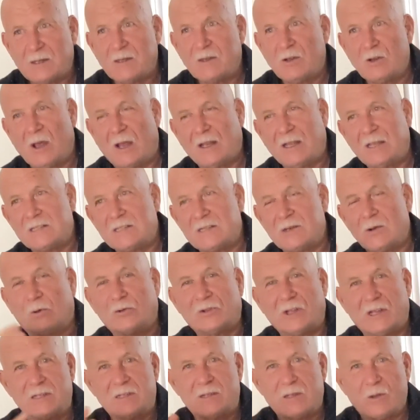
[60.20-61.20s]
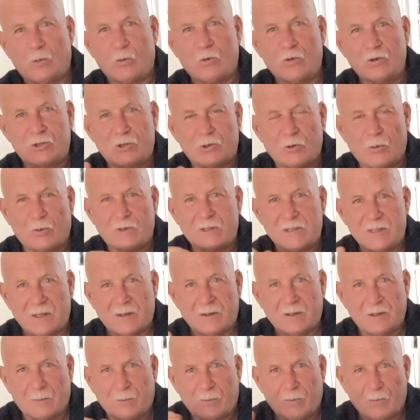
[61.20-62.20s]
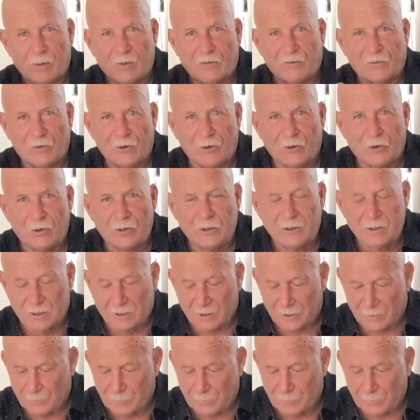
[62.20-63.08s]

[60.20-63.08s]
I guess in the old days the rooster was the preferred